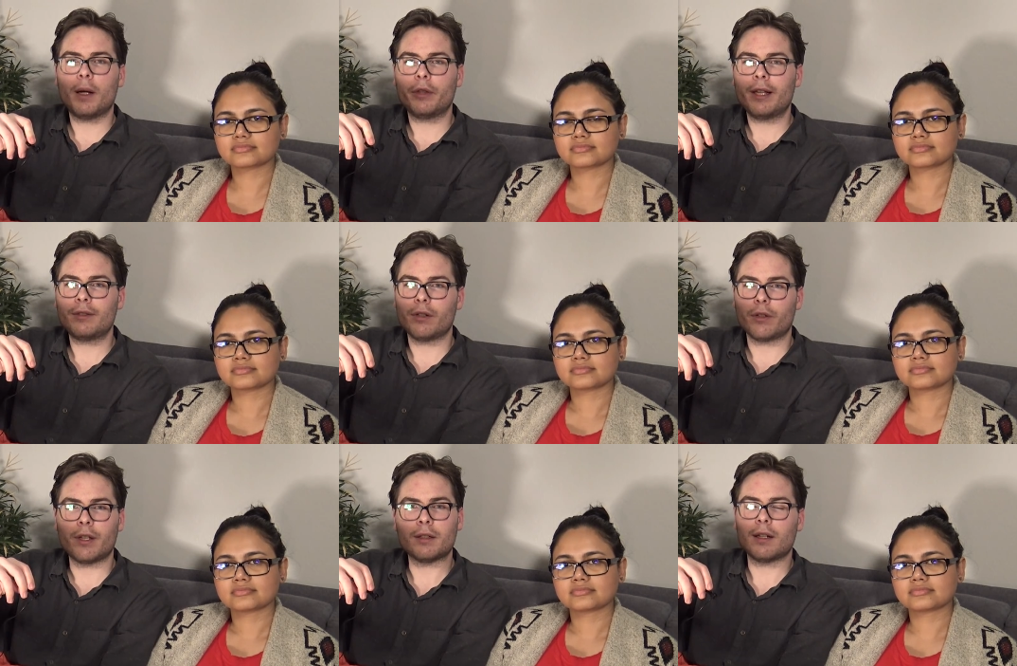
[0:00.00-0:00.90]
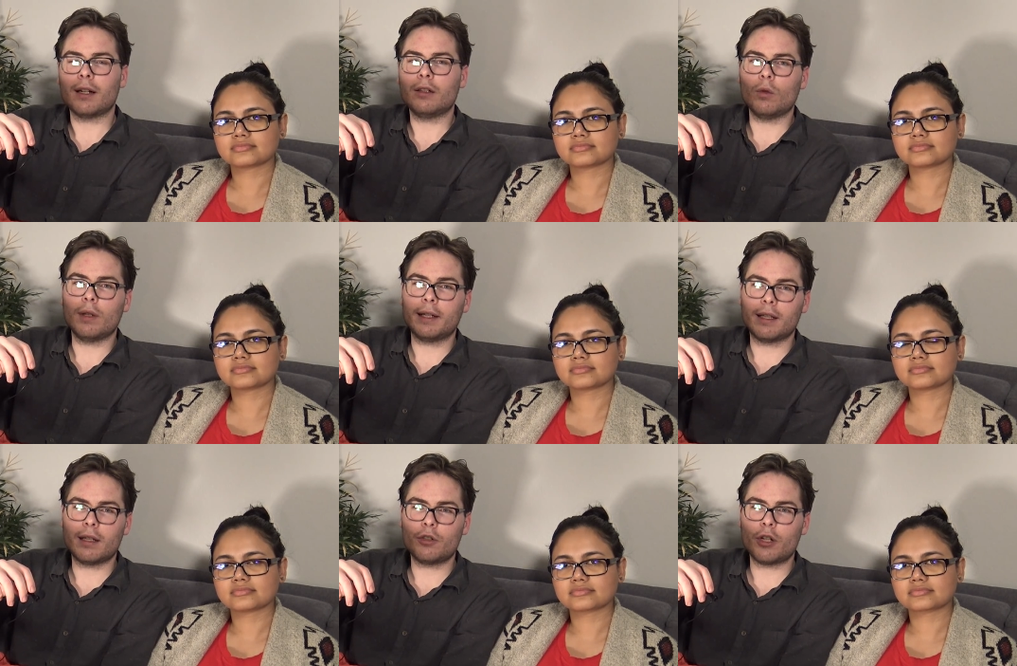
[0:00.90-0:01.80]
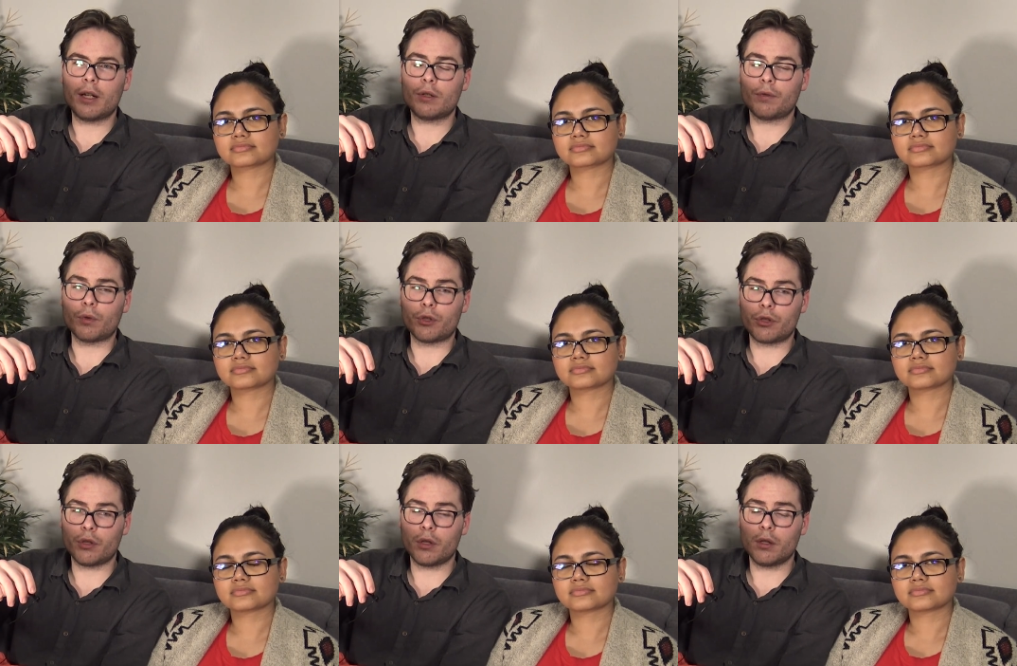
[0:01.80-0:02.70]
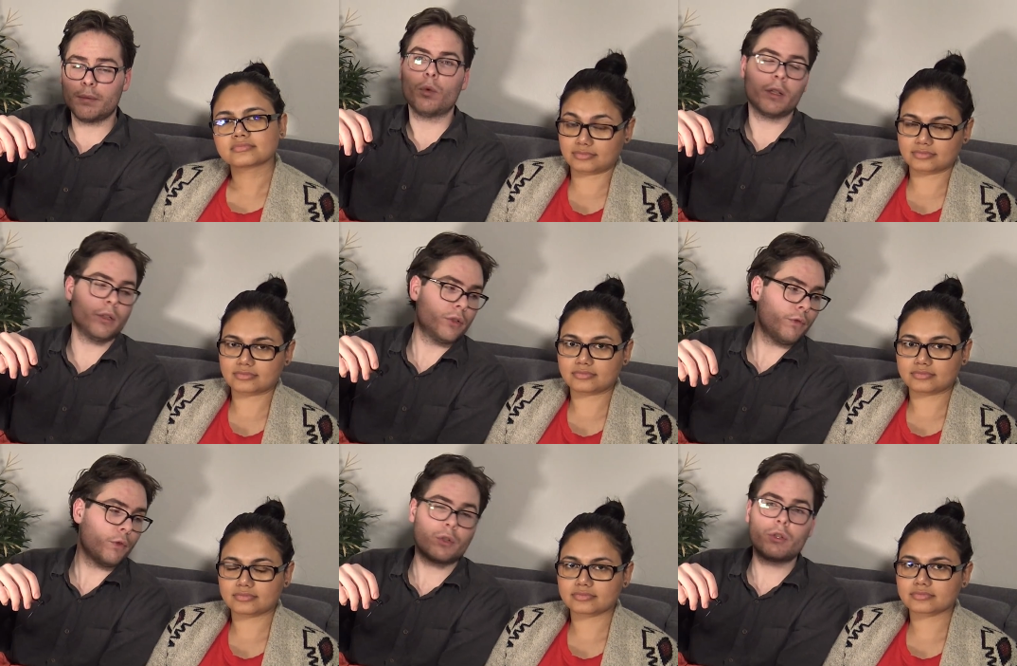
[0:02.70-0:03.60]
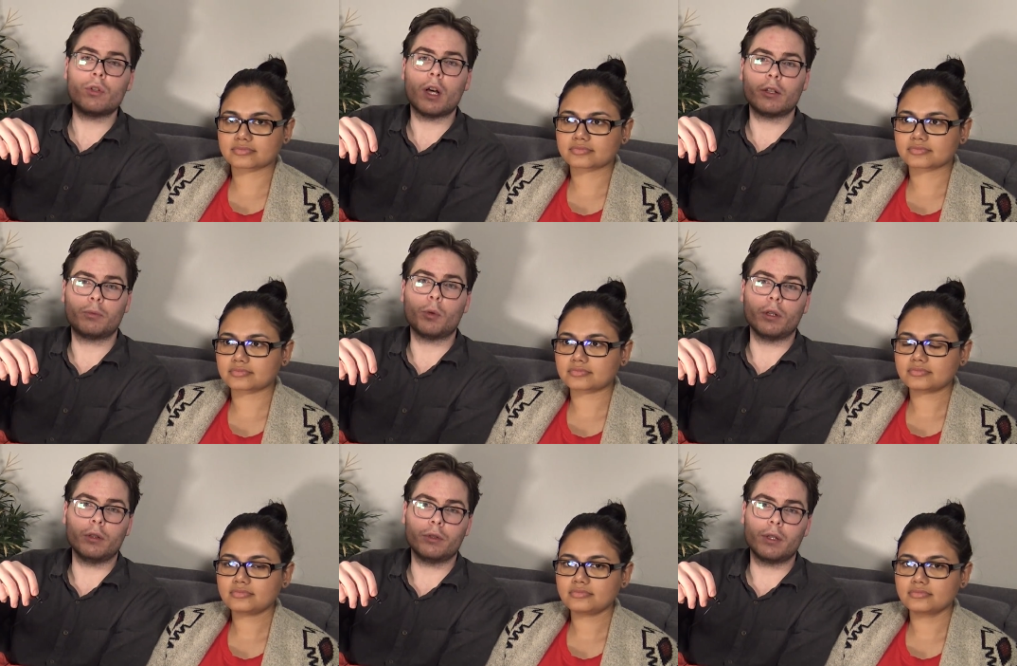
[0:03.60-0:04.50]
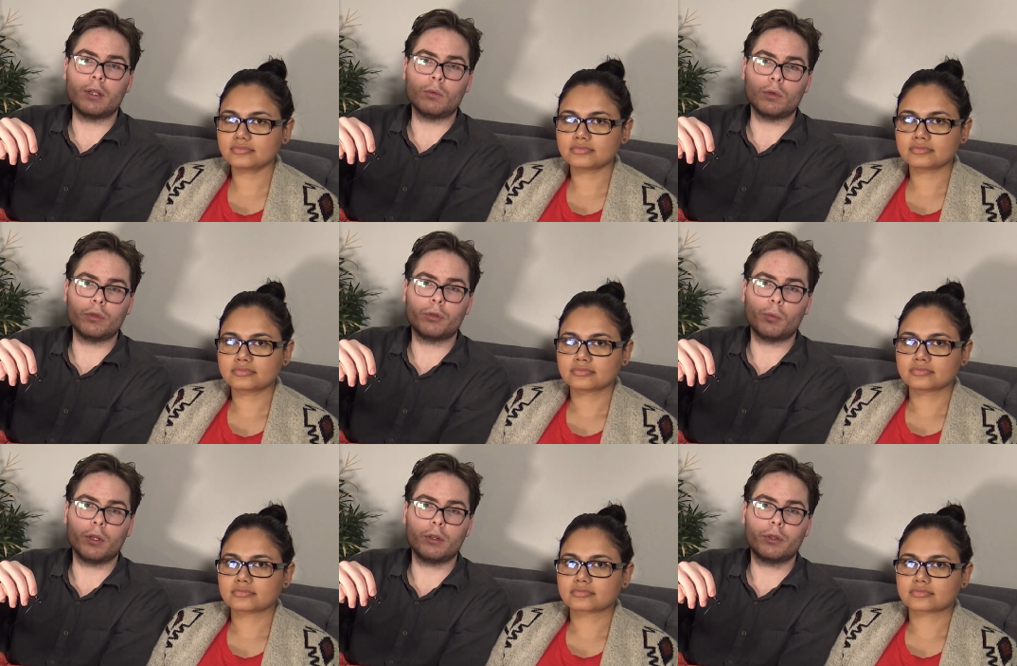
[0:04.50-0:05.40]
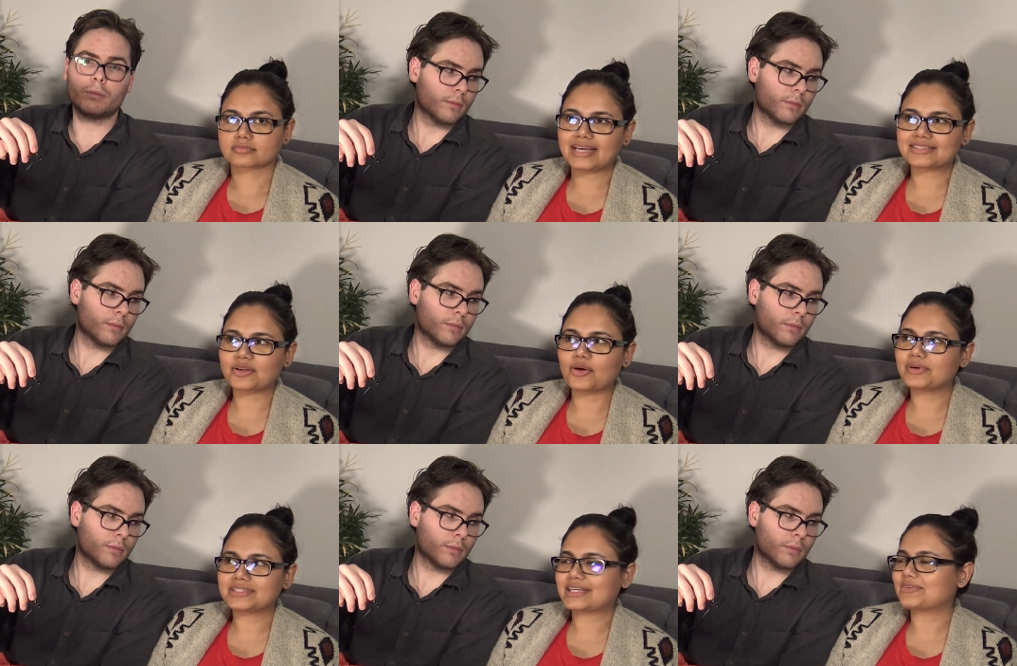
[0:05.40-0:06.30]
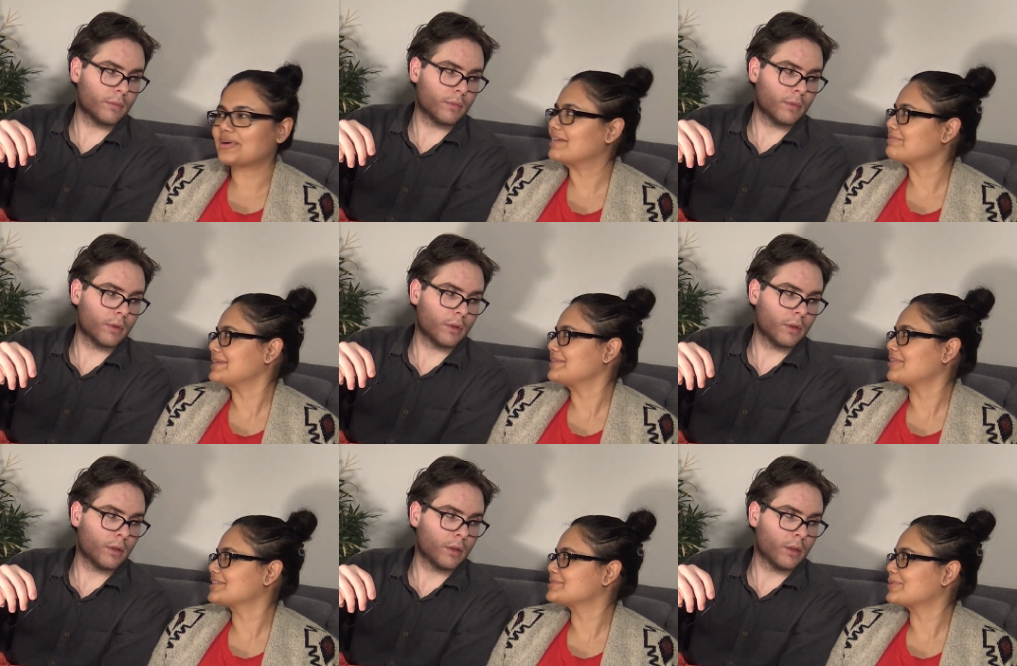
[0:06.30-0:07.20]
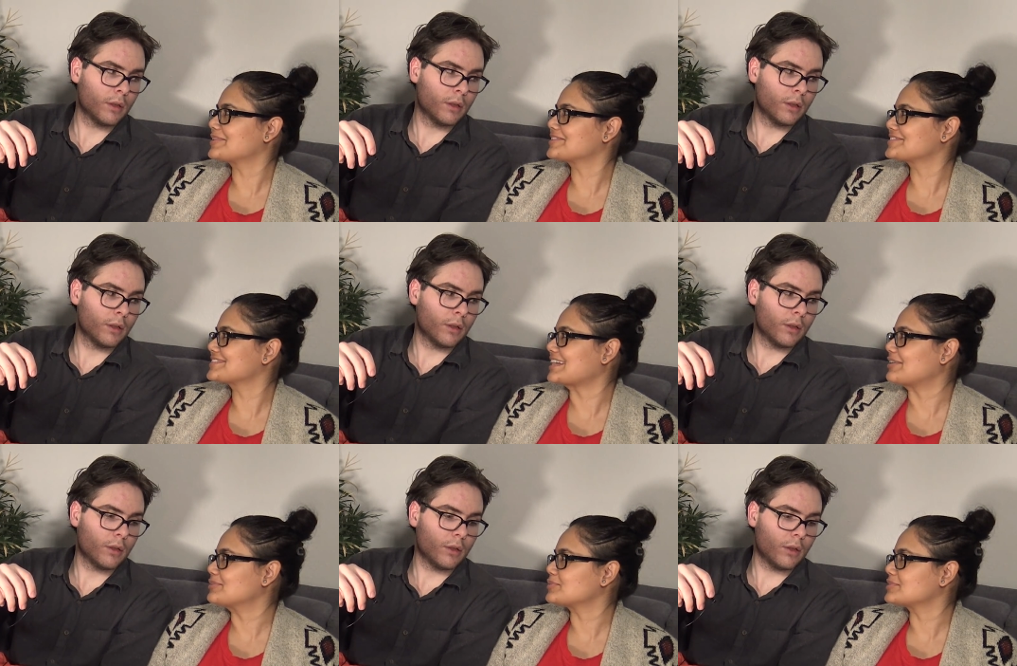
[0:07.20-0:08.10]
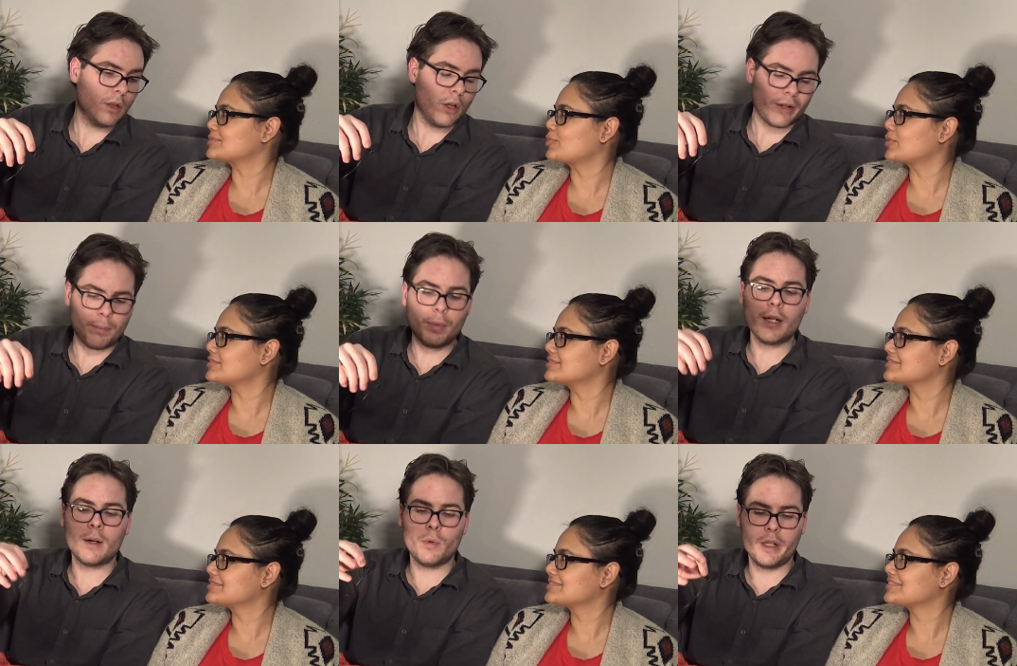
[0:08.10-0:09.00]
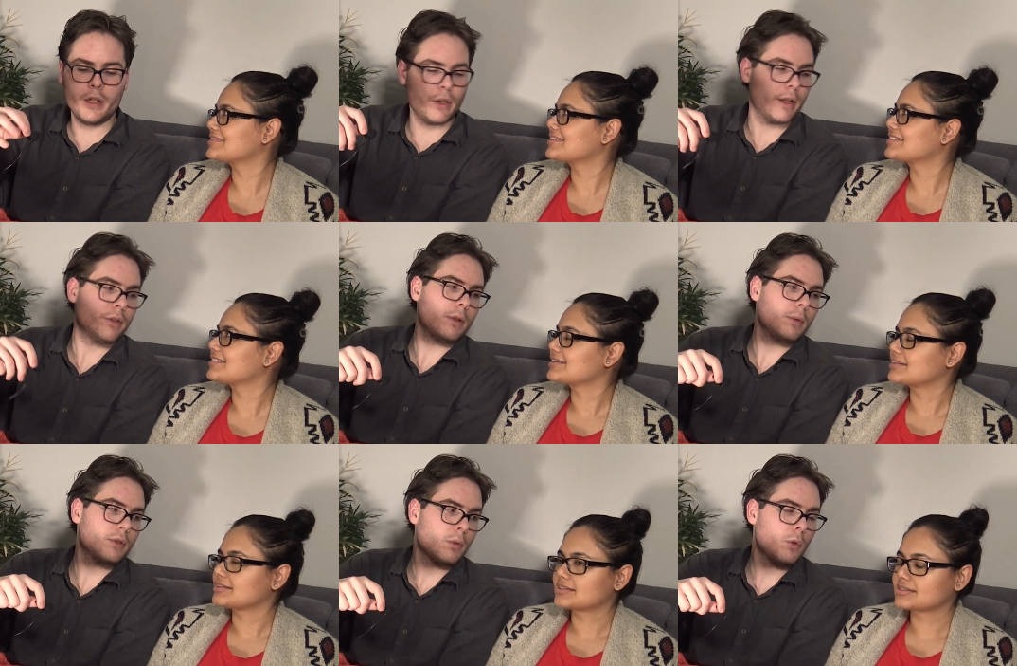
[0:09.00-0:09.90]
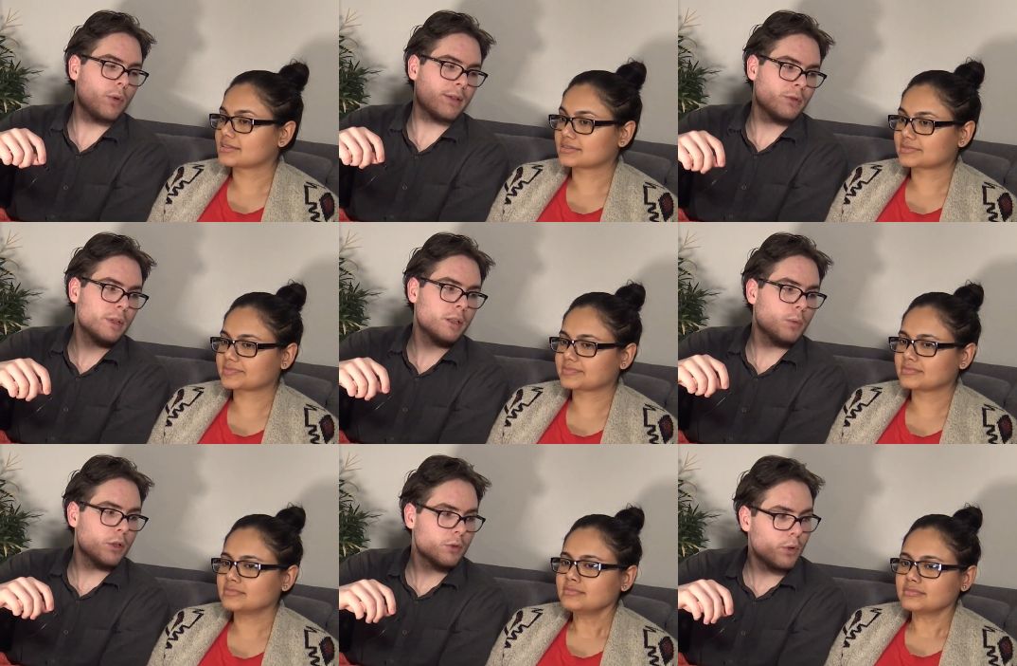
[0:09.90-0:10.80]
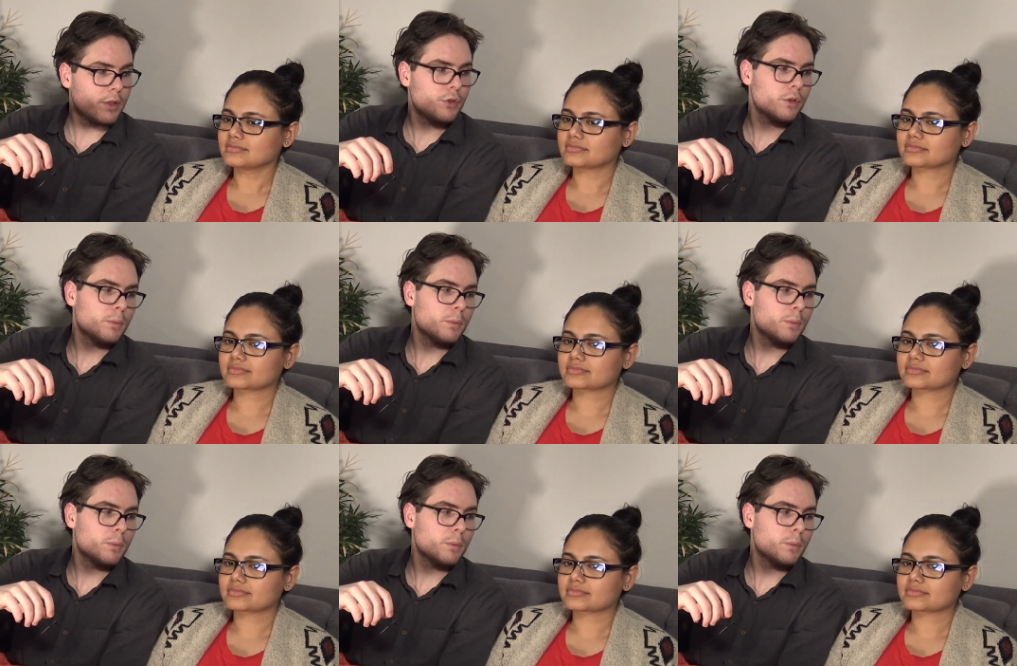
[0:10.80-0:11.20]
Speaker 1: about things. There are things that I don't like that they changed for sure. We're gonna first do non-spoilers and then we'll do spoilers.
Speaker 2: As always, I don't have any non-spoilers because I always want to
Speaker 1: spoil. Okay, but I want to hear, as someone who hasn't read the books, what is your